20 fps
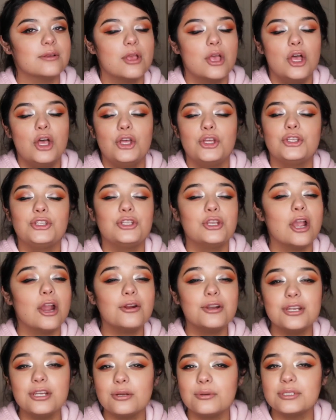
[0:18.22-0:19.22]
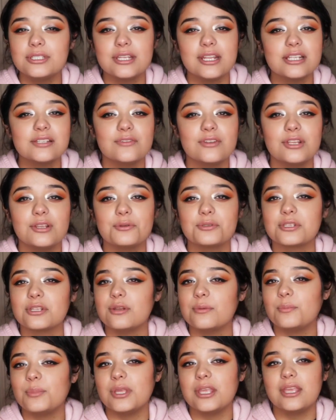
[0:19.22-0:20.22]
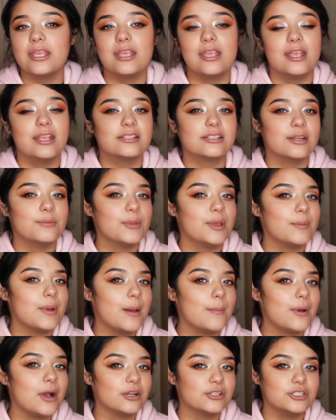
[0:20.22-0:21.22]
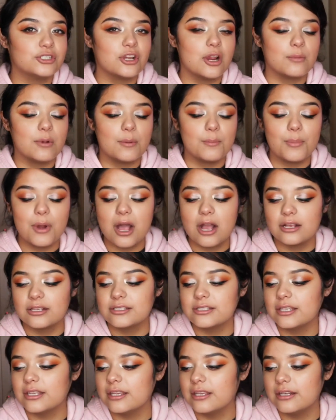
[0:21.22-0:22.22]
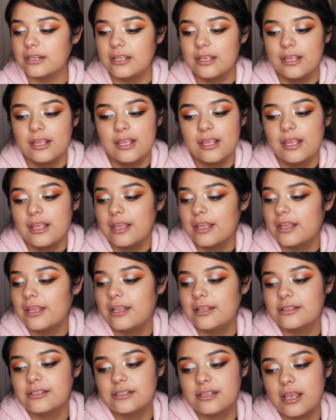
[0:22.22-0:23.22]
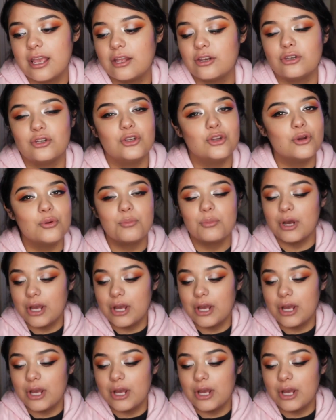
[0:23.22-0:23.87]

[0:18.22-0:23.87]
You already know what today's video is going to be. It's going to be my Boxycharm unboxing. It's a new month.